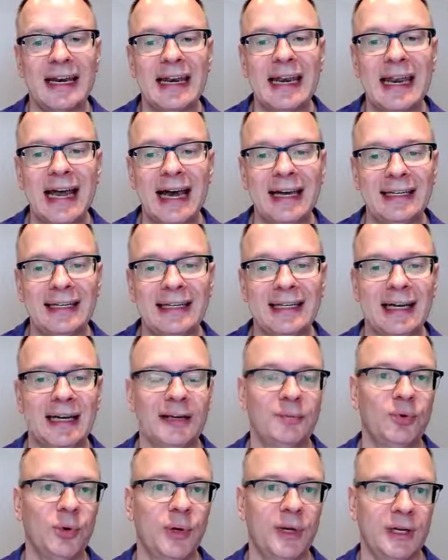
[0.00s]

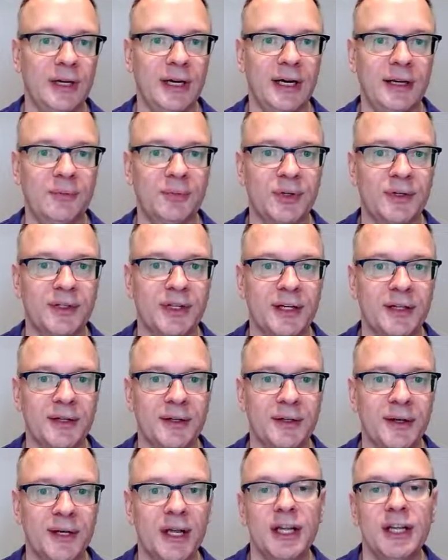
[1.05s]
99.9%.
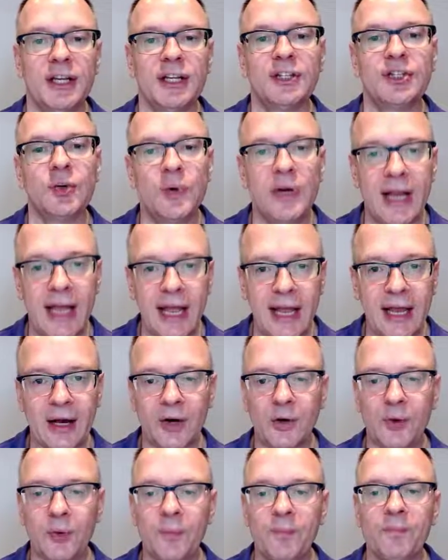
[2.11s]
So
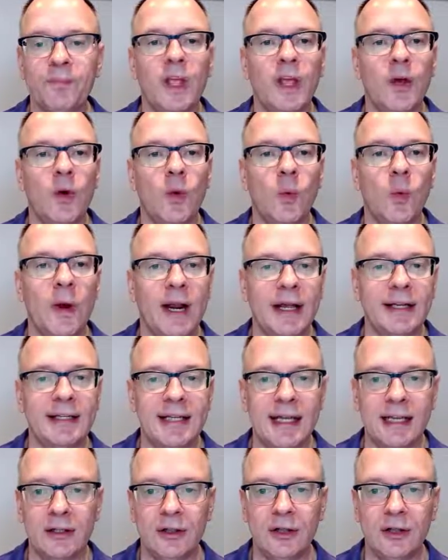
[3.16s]
now, when I
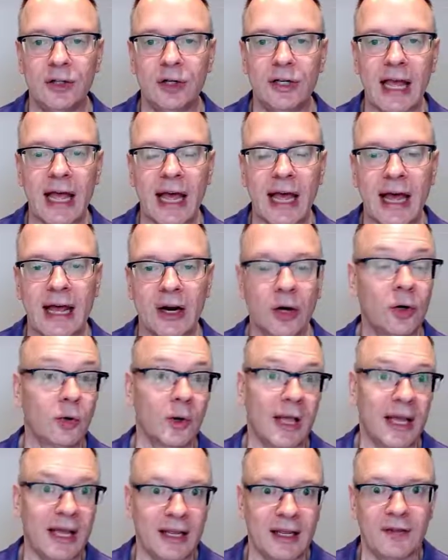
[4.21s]
take a look at,
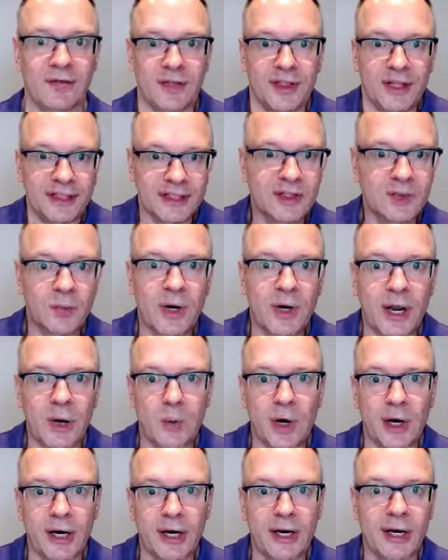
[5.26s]
okay, if this is what I
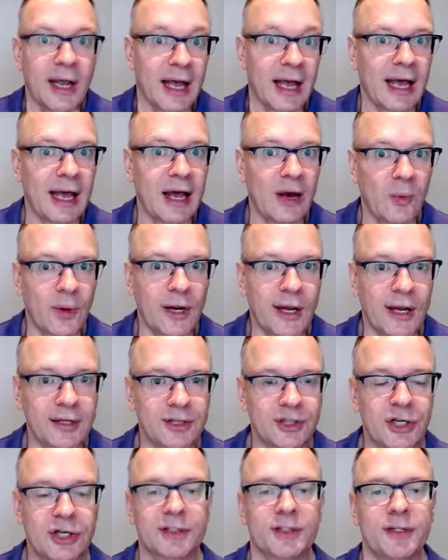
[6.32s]
wanted, how would I
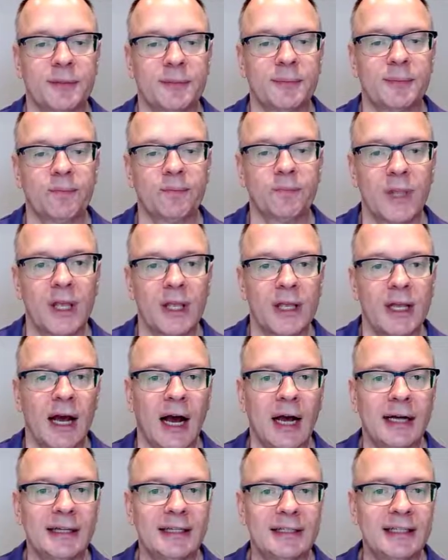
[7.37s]
adjust it?
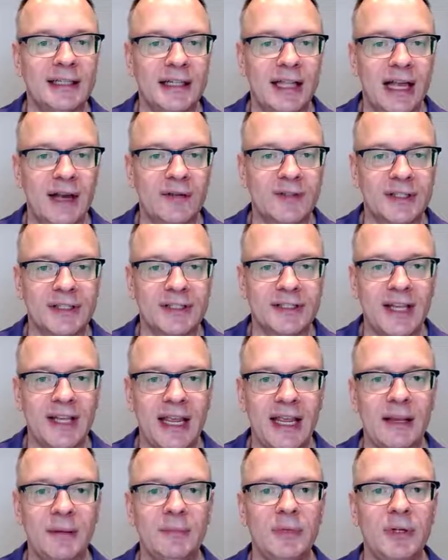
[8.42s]
I still have the
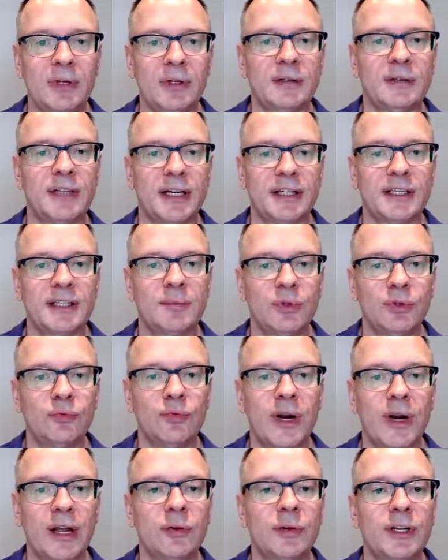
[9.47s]
same decimal
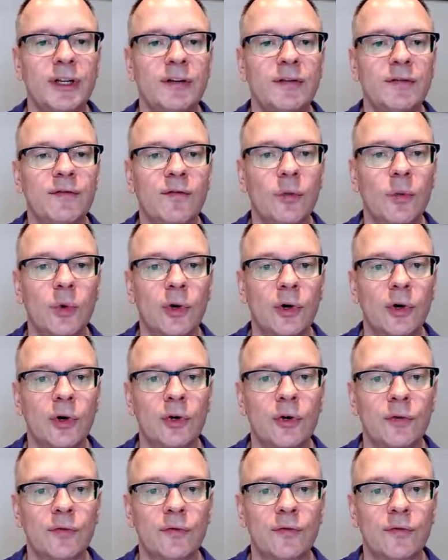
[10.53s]
rounding for